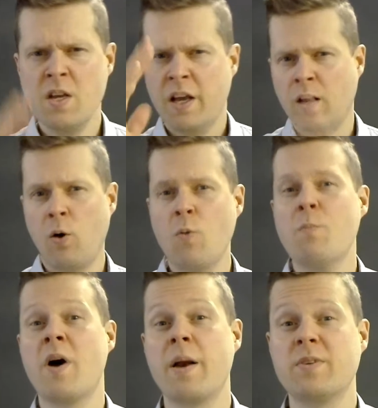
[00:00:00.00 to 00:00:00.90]
Hello,
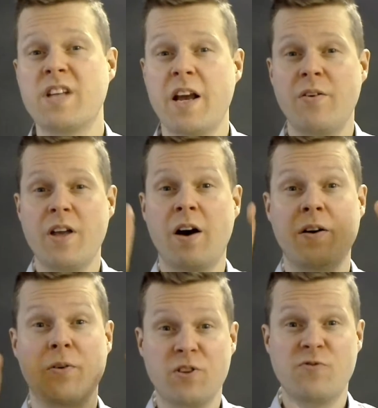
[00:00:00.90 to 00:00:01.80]
my name is Henri, and
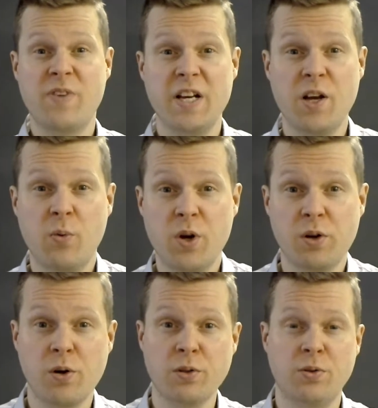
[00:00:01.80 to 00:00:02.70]
on this video we are
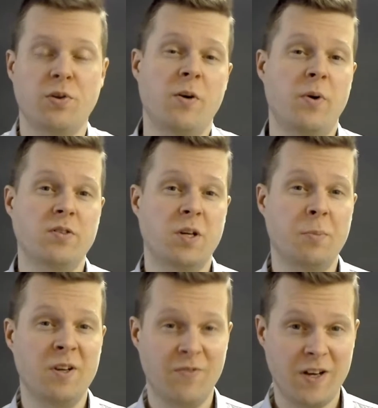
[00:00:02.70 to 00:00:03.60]
going to talk about some
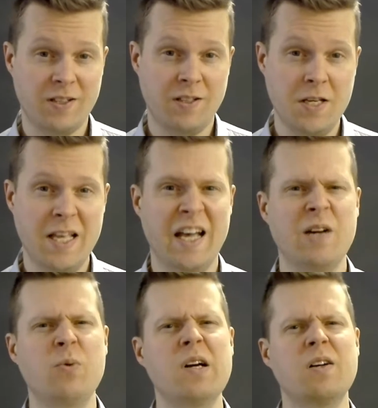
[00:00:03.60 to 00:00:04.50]
investing,
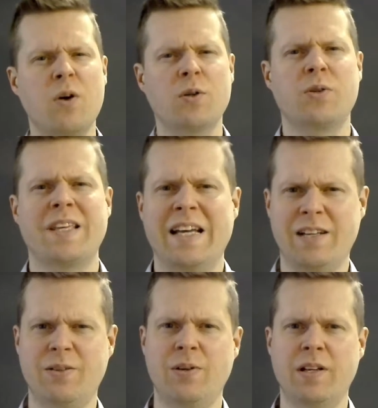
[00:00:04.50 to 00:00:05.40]
and we are going to
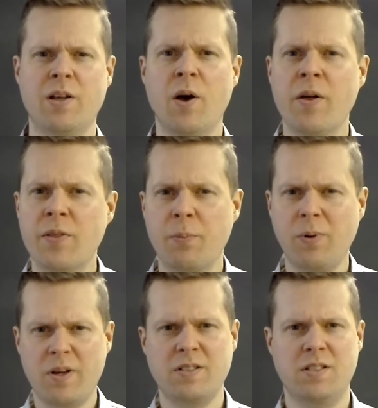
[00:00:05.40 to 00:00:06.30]
calculate the
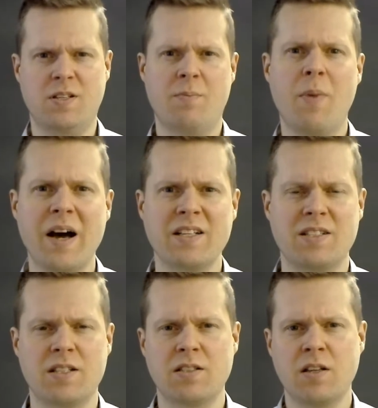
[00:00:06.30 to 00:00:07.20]
pluses and
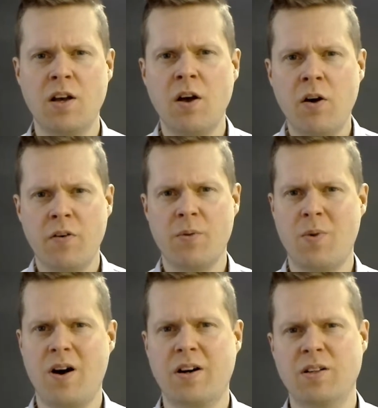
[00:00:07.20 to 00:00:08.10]
minuses of the
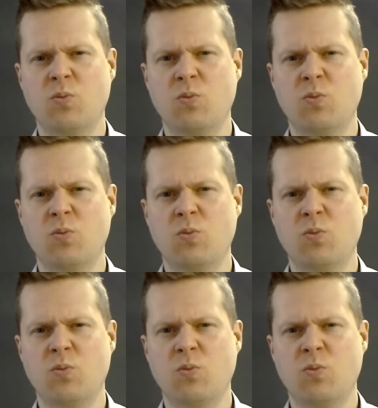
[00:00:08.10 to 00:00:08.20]
market.